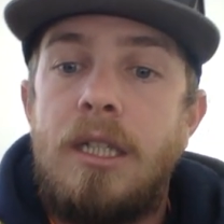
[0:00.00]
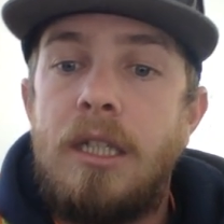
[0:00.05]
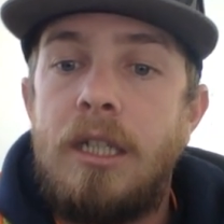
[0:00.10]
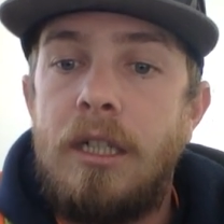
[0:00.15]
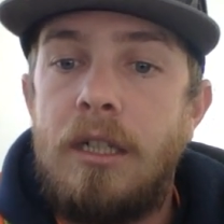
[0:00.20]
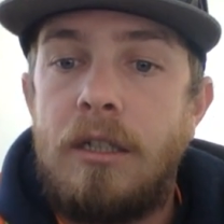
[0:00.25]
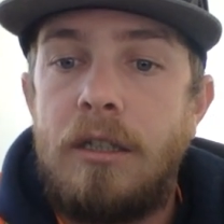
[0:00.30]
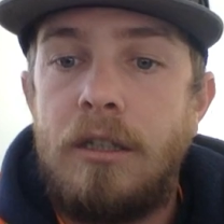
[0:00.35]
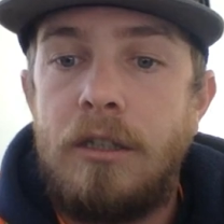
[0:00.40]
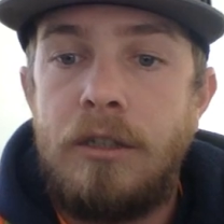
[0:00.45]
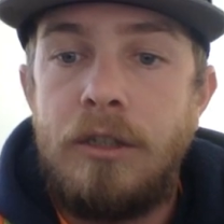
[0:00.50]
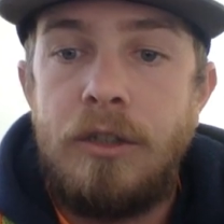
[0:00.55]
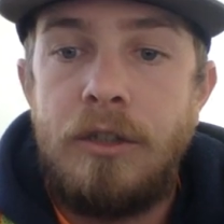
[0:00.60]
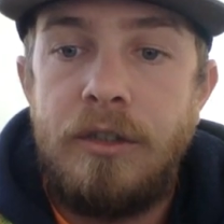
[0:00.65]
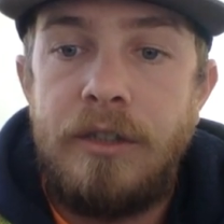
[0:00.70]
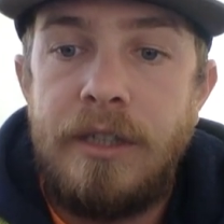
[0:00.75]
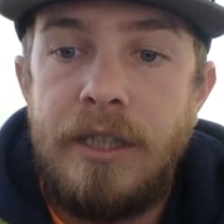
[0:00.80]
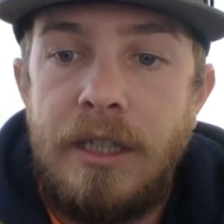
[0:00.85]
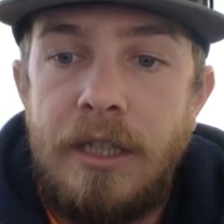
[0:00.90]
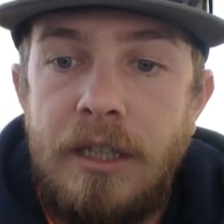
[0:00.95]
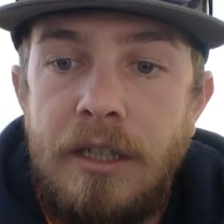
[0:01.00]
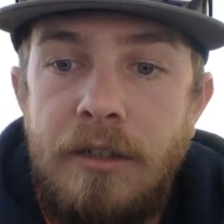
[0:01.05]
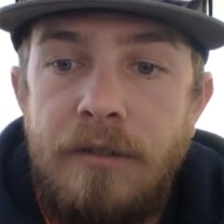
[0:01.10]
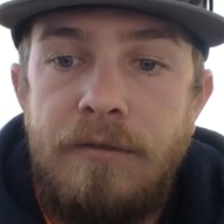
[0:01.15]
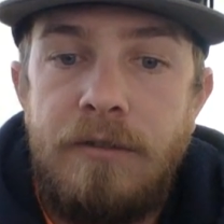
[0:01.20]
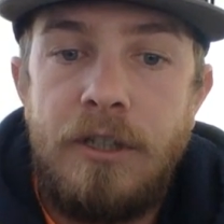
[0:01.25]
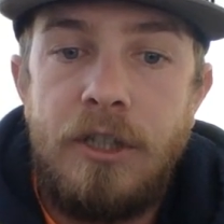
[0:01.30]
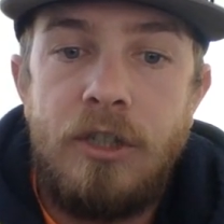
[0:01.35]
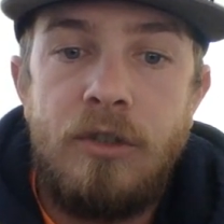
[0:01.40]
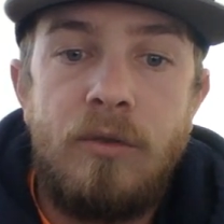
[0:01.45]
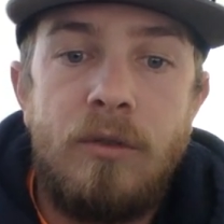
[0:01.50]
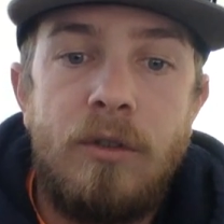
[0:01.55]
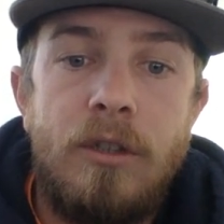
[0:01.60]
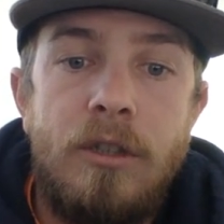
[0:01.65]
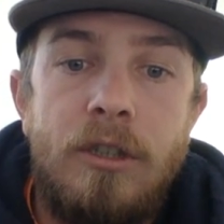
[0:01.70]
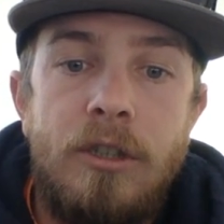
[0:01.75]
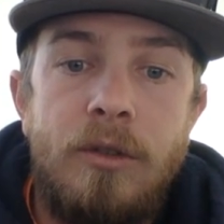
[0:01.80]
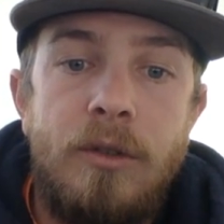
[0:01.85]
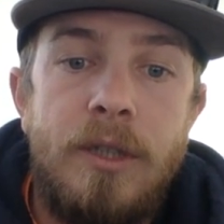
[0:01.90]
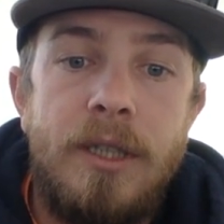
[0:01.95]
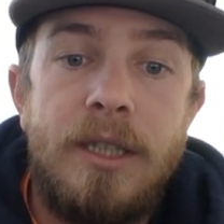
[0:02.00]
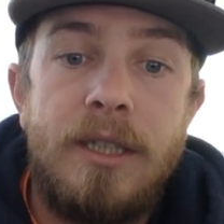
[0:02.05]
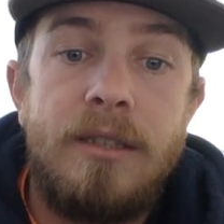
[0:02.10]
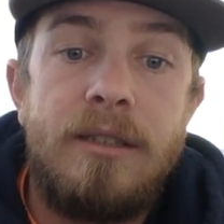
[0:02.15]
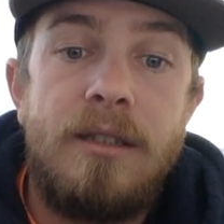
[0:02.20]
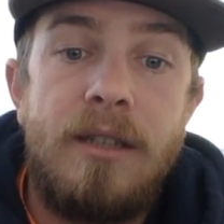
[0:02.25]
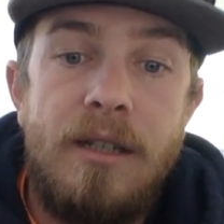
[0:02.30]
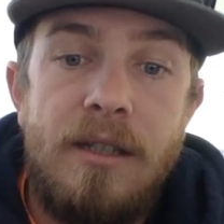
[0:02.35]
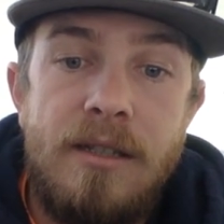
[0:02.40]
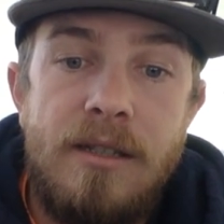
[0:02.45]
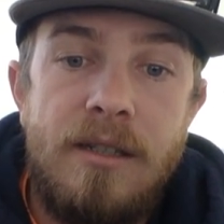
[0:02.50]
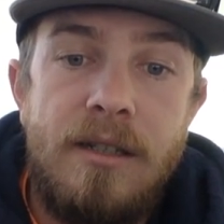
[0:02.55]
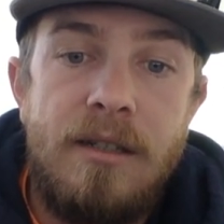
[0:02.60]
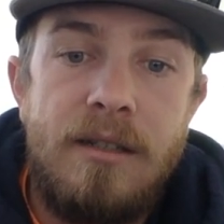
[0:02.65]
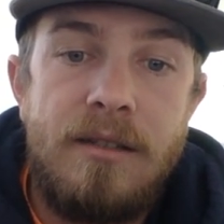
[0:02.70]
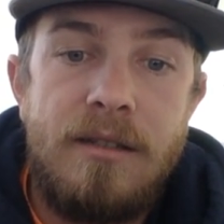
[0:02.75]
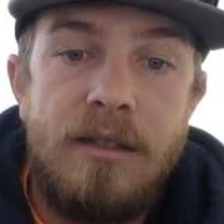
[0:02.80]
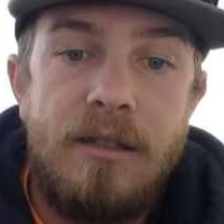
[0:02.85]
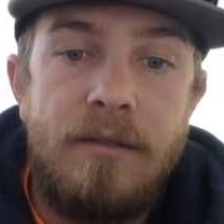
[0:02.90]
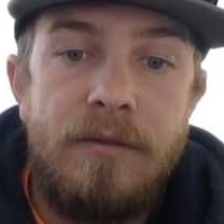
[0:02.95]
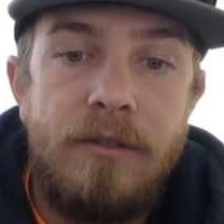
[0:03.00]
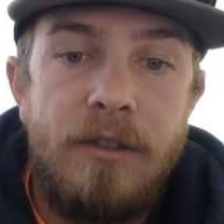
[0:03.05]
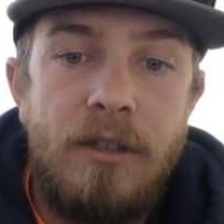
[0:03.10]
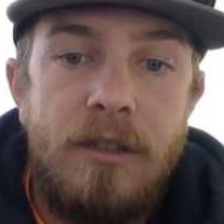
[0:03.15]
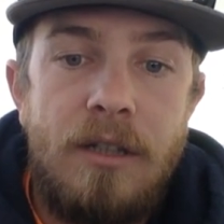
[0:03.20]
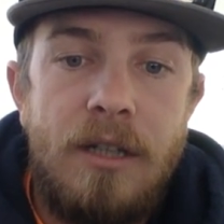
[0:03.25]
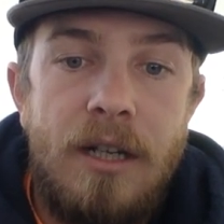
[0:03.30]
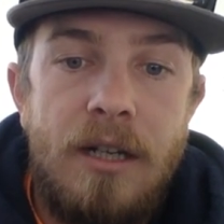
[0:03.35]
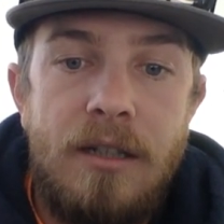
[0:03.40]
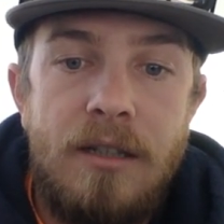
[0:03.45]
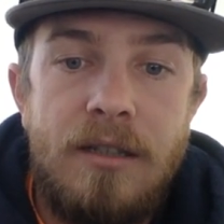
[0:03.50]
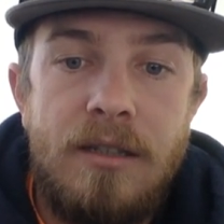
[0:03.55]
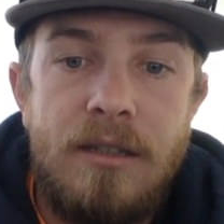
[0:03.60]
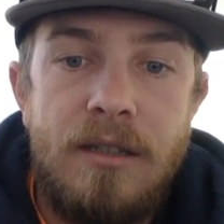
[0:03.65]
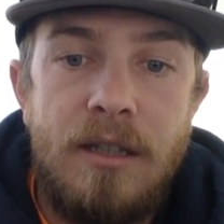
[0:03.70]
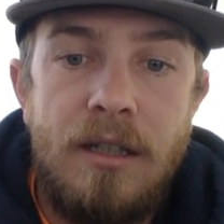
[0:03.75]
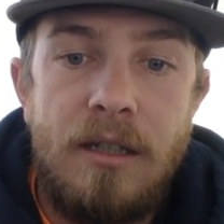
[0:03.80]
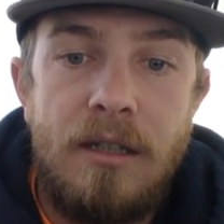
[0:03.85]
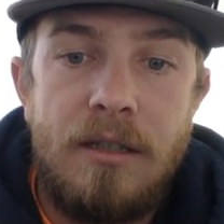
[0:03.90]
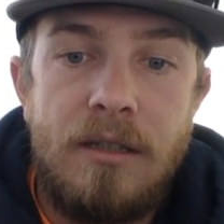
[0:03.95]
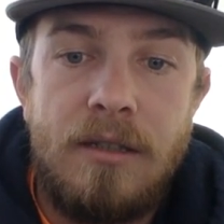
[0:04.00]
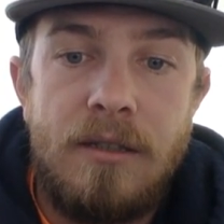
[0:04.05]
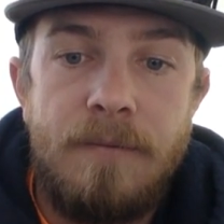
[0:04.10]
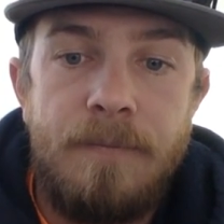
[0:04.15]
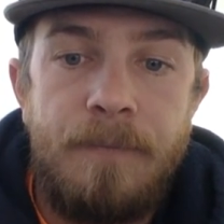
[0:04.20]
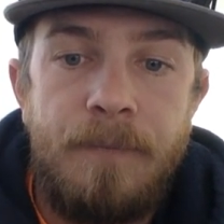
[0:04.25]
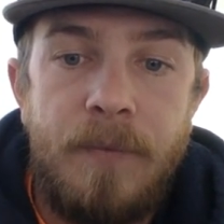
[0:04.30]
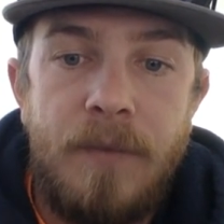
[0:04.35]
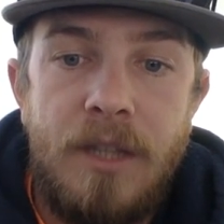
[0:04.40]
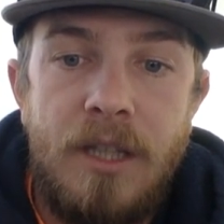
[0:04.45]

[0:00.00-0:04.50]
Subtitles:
includes an individual who is a citizen of the United States